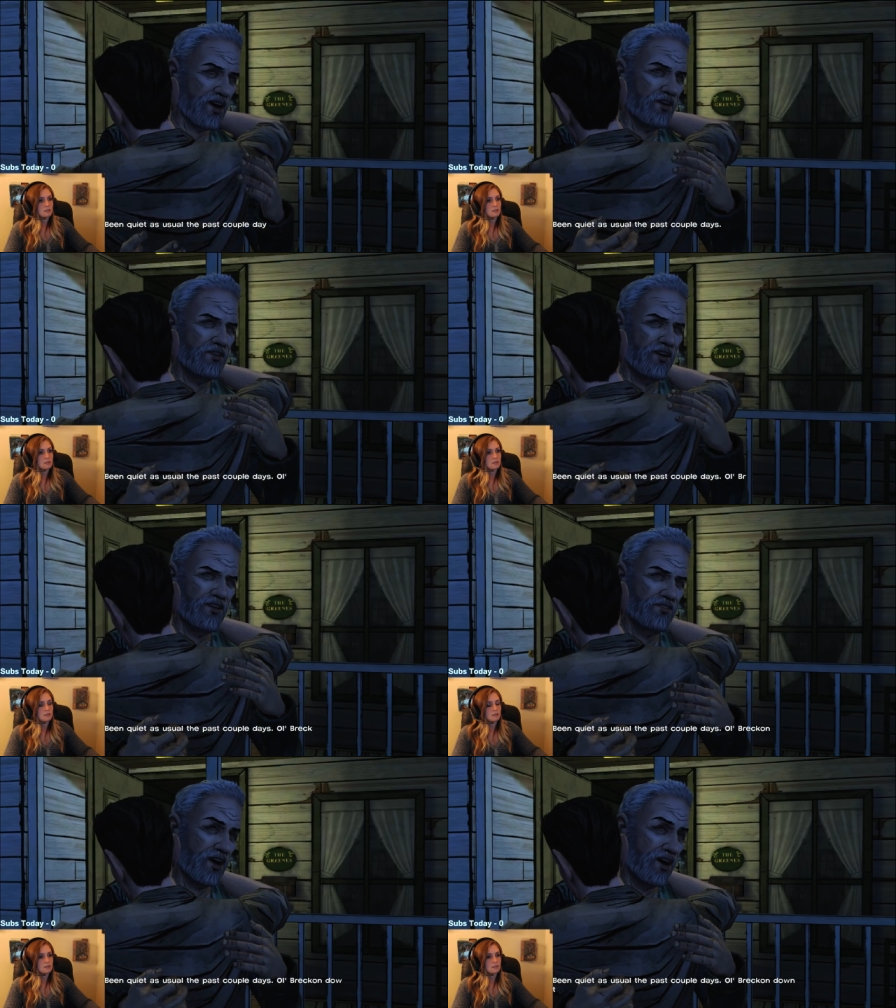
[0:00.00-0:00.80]
the past
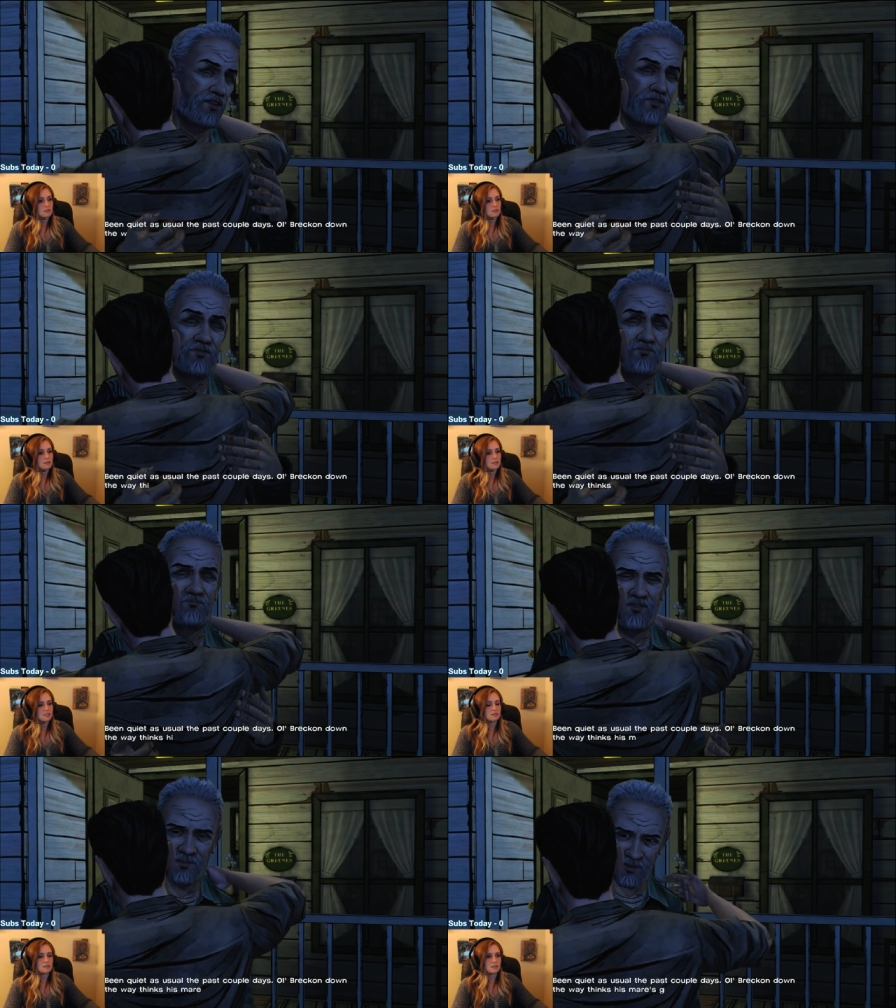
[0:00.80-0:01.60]
couple days.
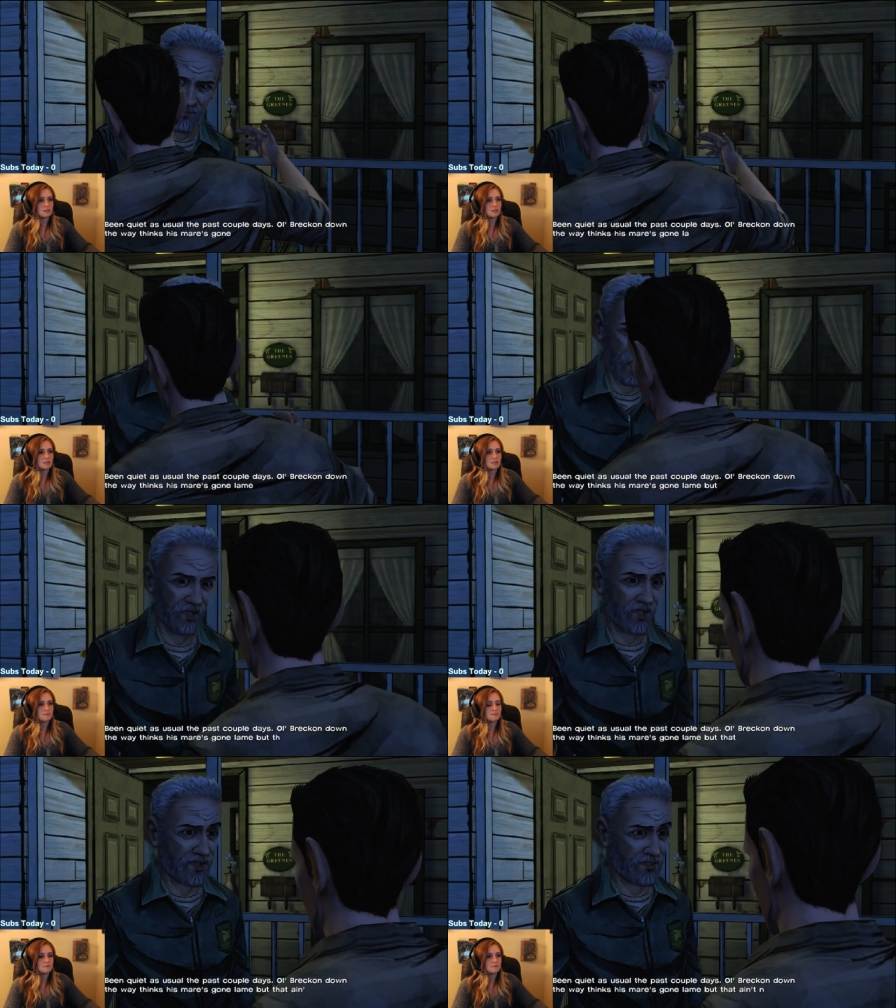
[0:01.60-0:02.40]
Old Brecken
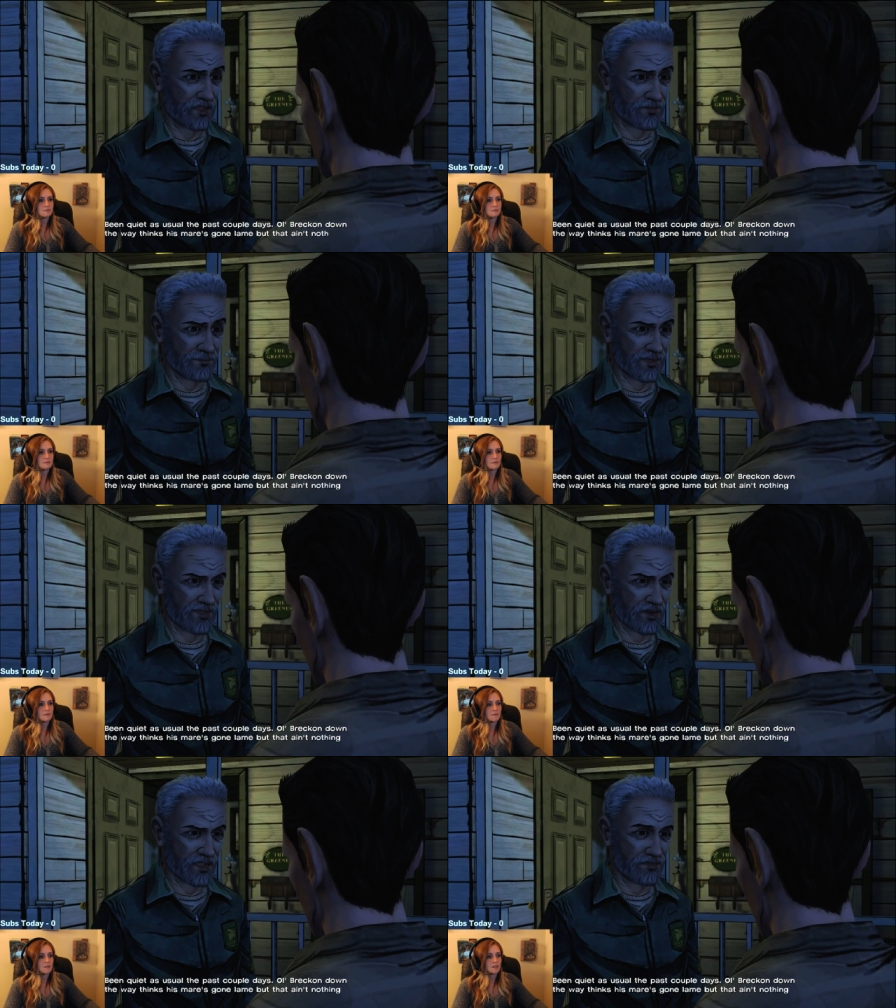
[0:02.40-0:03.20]
down the way thinks his
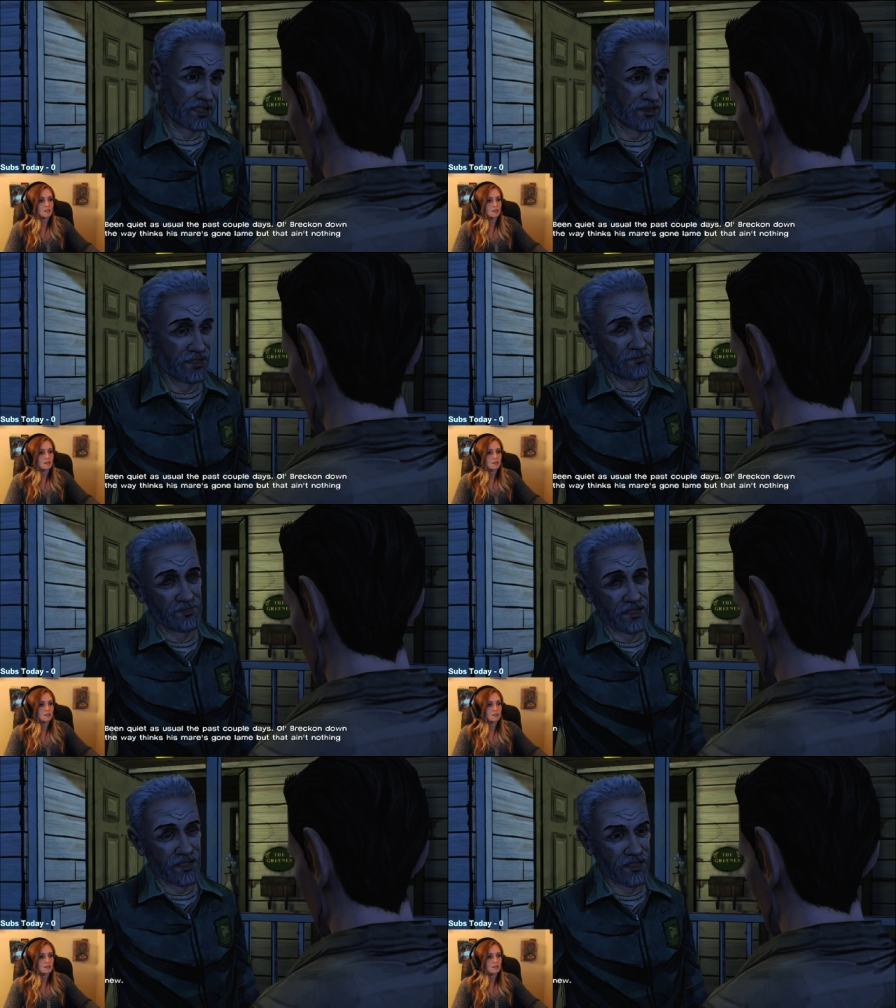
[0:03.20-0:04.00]
mare's gone
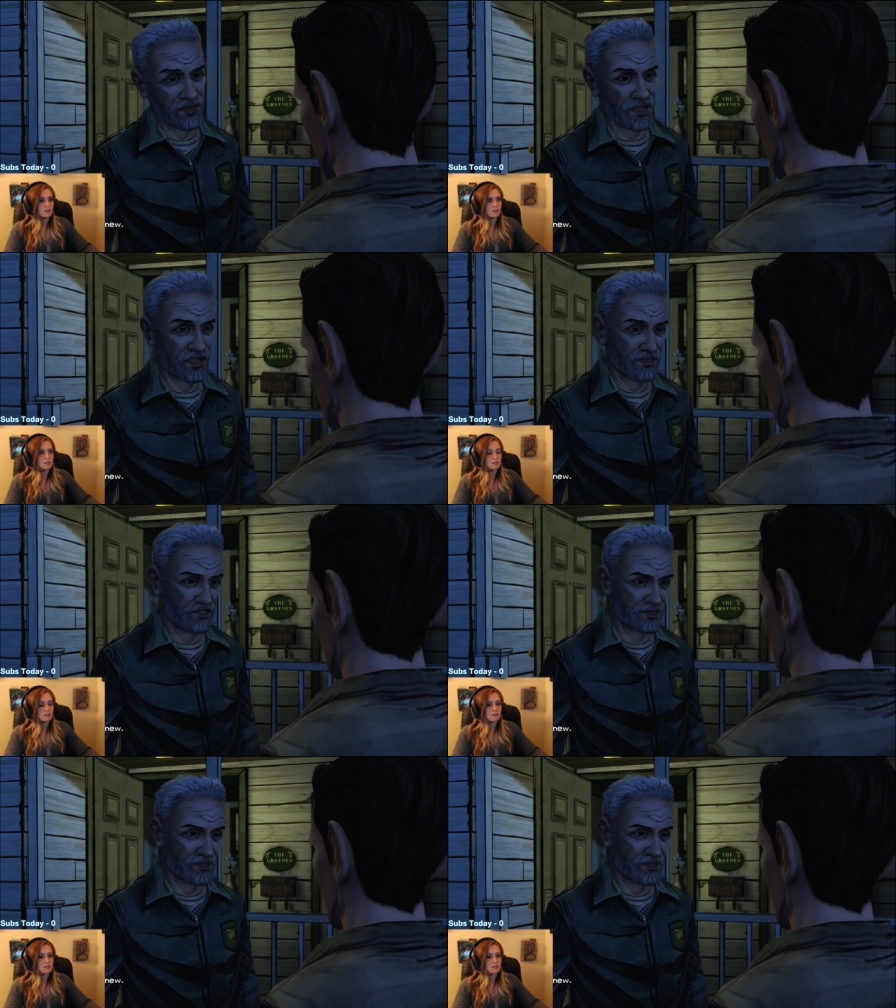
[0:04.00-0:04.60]
lame, but that ain't nothing